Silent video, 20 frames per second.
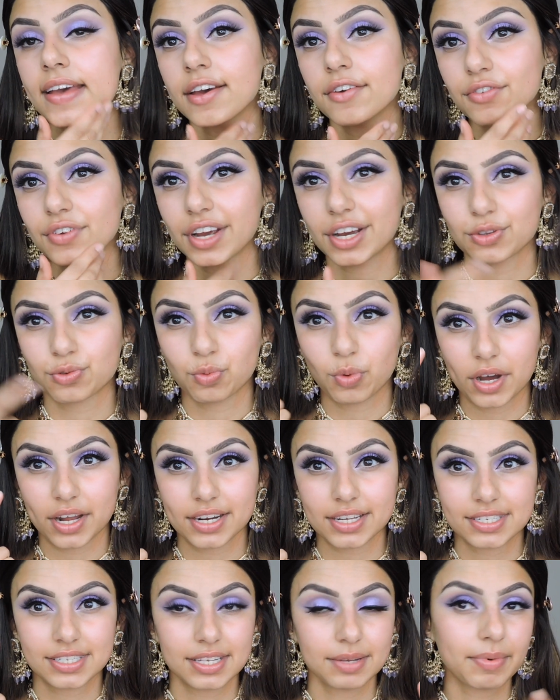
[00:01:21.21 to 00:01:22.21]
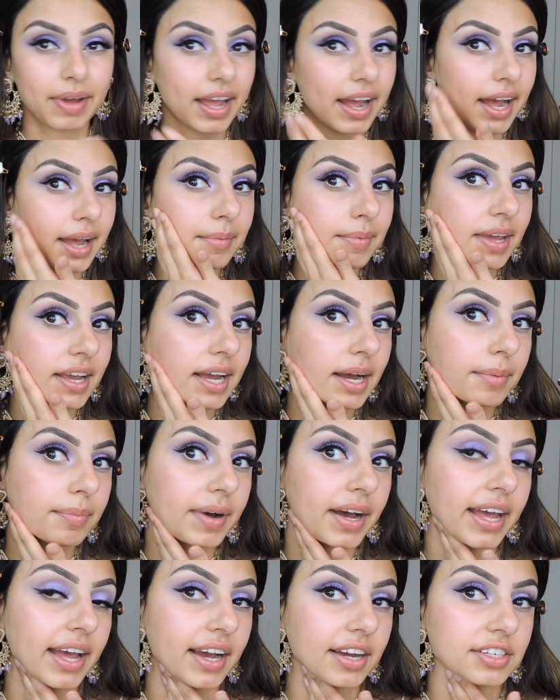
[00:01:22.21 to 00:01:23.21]
If you guys want to see my eye makeup,
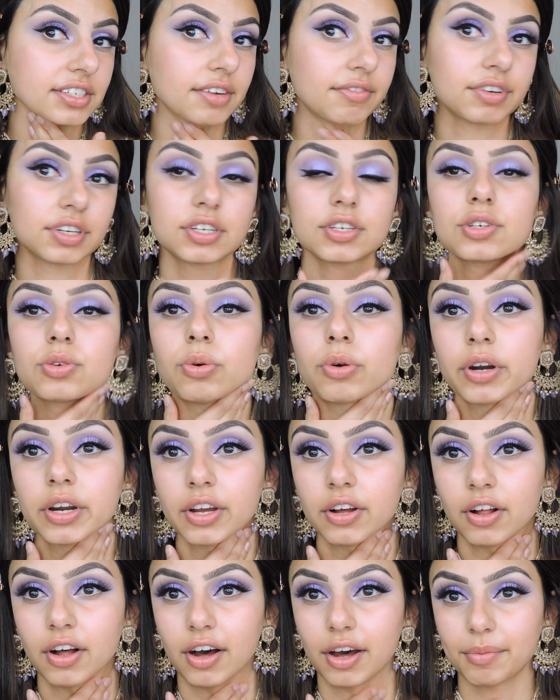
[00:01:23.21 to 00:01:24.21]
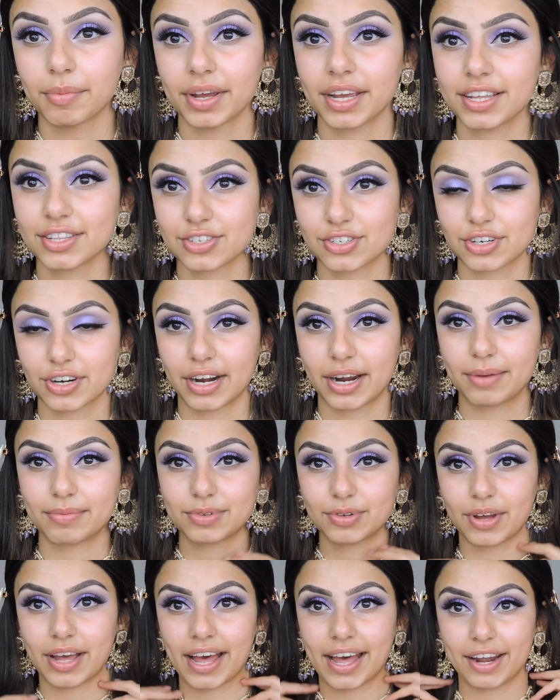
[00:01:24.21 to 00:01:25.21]
I actually have a tutorial on my Instagram,
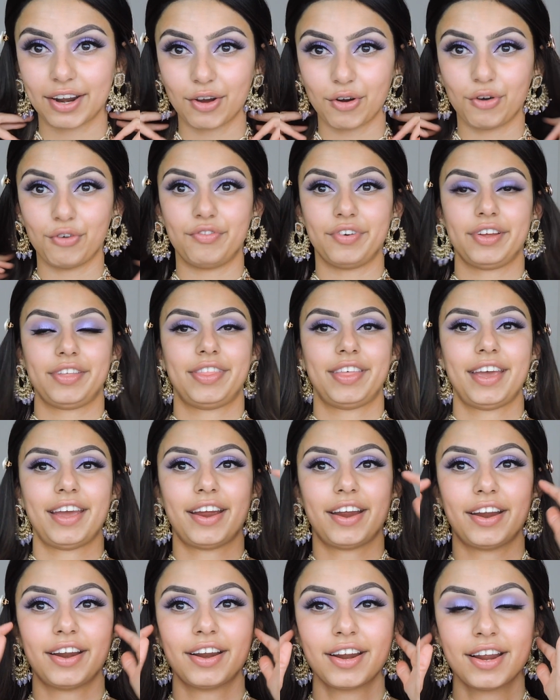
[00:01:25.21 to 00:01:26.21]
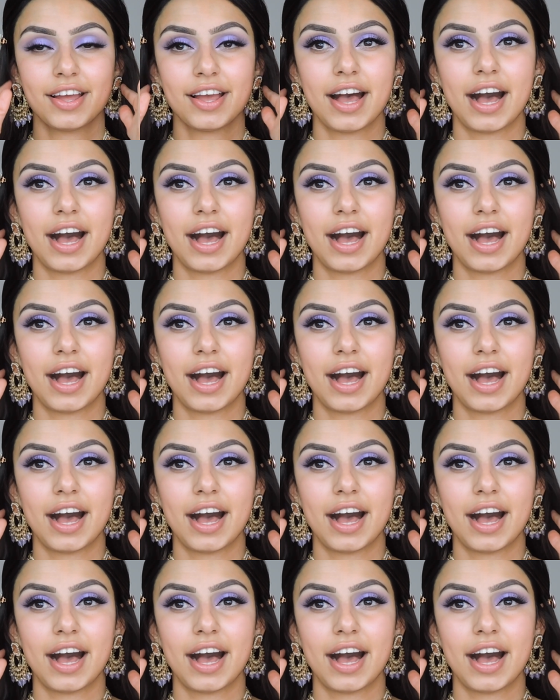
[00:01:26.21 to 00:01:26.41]
so head over there.